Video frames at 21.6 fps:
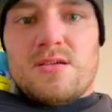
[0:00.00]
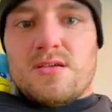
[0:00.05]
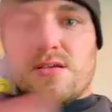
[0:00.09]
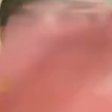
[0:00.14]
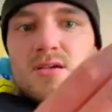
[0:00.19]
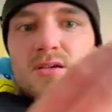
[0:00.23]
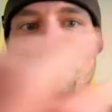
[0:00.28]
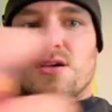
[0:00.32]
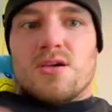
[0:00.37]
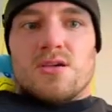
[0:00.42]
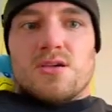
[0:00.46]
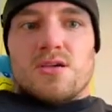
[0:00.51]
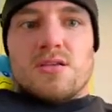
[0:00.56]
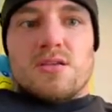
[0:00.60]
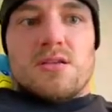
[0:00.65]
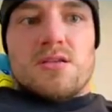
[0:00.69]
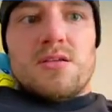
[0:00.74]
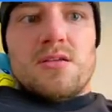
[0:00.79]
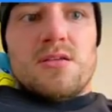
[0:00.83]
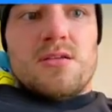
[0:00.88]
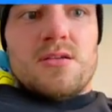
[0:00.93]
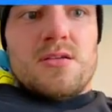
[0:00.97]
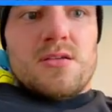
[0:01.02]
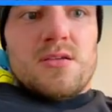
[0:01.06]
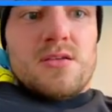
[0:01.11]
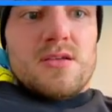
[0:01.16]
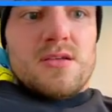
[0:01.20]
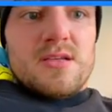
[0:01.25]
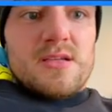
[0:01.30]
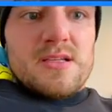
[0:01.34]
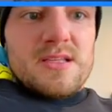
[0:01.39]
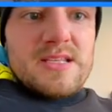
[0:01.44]
Yay!
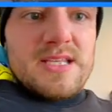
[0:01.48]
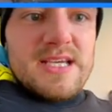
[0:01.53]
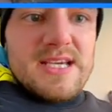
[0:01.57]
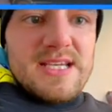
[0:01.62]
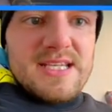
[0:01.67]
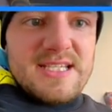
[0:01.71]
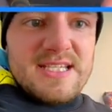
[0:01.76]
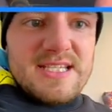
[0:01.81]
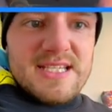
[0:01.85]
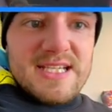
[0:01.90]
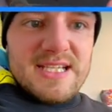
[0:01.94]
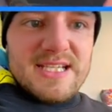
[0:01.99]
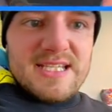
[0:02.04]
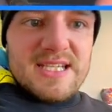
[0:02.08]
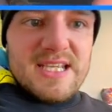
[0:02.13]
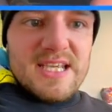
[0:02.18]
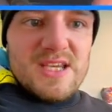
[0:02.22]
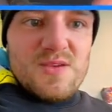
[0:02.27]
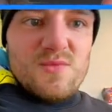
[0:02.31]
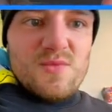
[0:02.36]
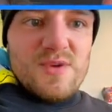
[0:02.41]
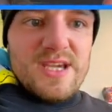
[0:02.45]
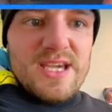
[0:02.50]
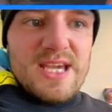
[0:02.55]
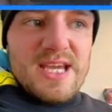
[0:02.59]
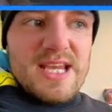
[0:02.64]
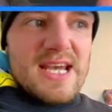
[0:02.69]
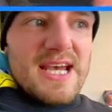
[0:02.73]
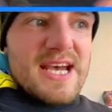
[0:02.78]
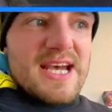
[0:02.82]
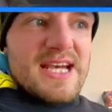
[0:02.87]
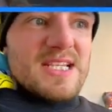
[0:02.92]
Day 16, we
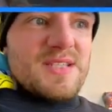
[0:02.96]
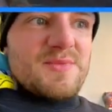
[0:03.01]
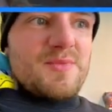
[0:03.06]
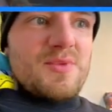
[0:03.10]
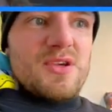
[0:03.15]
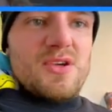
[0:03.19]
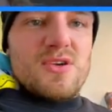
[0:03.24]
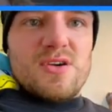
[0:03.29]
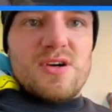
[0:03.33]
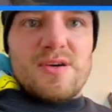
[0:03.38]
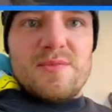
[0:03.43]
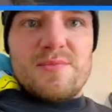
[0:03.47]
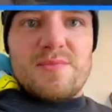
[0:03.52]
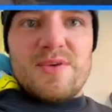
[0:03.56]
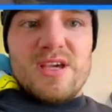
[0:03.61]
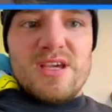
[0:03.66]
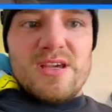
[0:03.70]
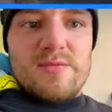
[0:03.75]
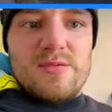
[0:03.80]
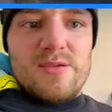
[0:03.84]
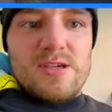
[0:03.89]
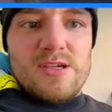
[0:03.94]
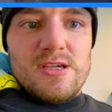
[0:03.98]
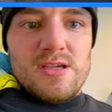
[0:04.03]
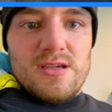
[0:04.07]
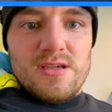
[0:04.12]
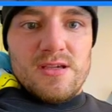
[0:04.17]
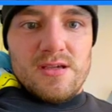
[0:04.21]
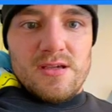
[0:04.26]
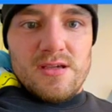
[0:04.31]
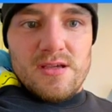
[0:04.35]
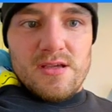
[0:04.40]
get Espeon, baby.
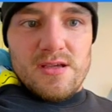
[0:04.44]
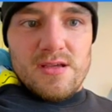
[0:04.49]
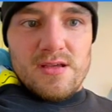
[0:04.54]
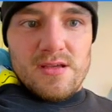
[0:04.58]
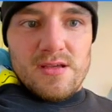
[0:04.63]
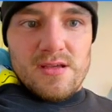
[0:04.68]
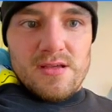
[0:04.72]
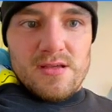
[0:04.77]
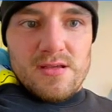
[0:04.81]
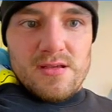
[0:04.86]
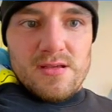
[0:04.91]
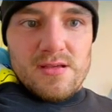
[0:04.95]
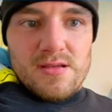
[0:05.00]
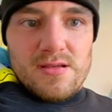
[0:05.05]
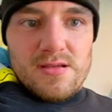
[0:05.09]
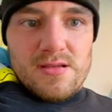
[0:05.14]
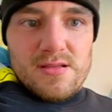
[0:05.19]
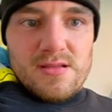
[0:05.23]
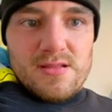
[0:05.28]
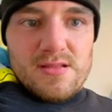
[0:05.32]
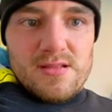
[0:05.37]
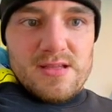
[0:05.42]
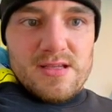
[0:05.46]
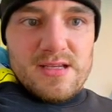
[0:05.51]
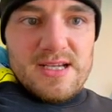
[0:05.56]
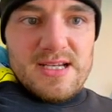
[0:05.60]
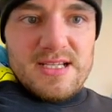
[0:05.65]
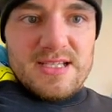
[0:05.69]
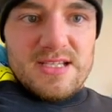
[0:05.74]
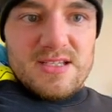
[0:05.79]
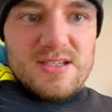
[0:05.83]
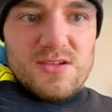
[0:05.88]

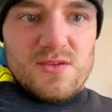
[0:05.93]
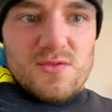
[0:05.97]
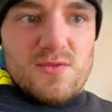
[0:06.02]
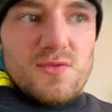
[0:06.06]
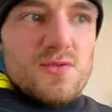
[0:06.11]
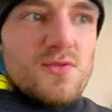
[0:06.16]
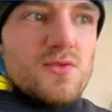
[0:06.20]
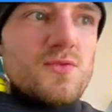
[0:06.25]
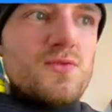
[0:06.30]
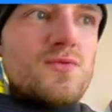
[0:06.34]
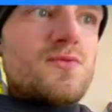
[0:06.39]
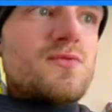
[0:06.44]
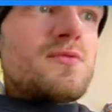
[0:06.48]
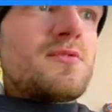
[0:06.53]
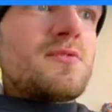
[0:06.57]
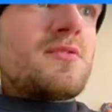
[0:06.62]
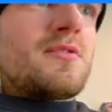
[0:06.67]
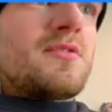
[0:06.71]
That's so cool.